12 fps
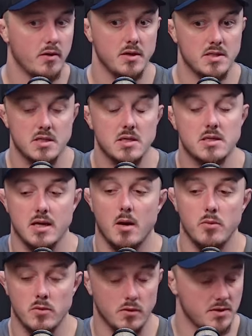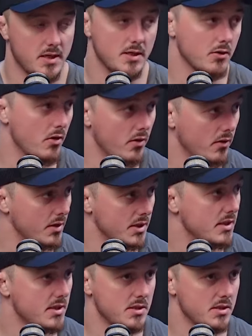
and it's just say, I'm not an endocrinologist.